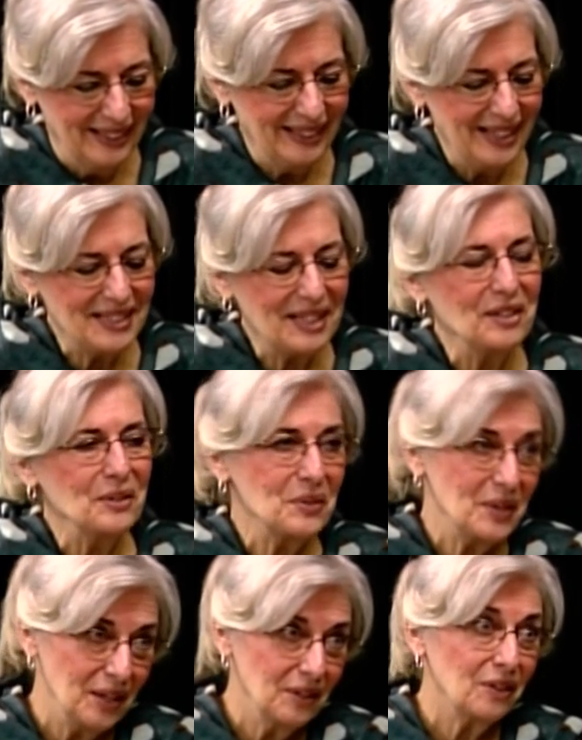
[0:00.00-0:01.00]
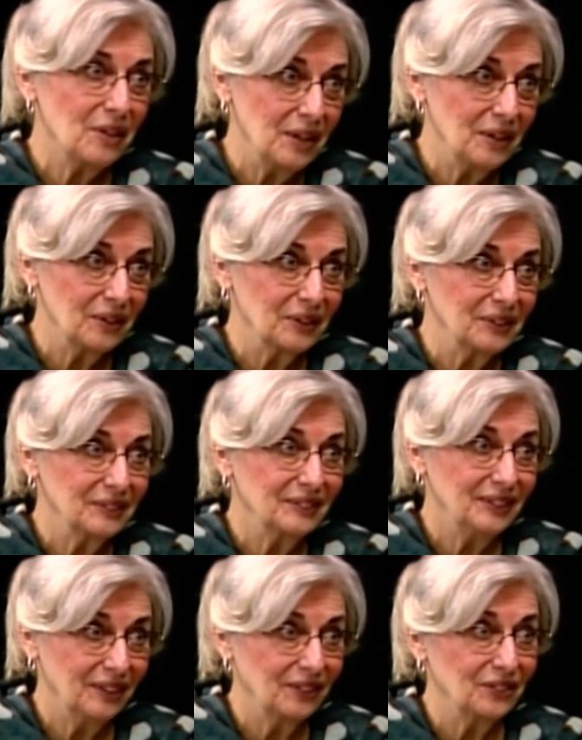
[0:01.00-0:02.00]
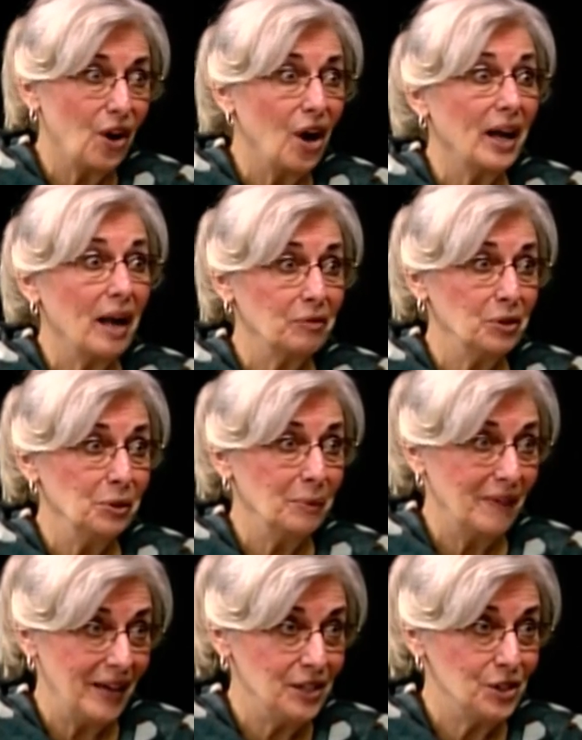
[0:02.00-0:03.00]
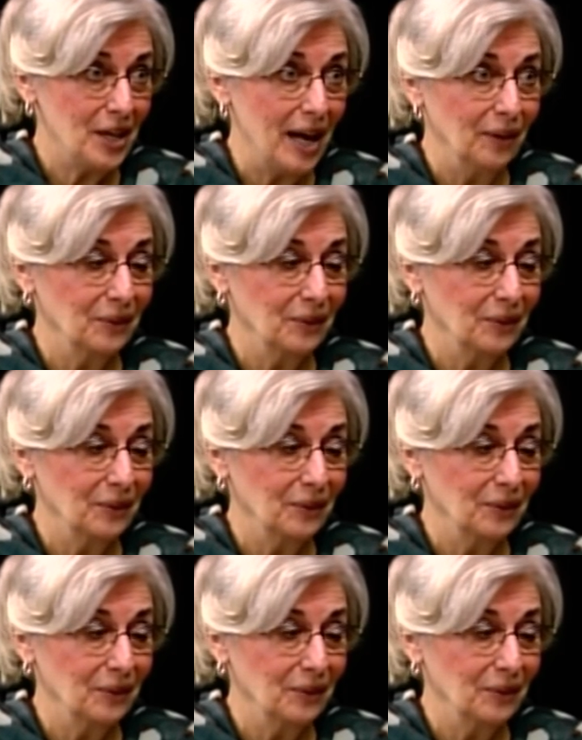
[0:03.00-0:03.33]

That's how you stay in the theater, you know, long after you age. Well, out.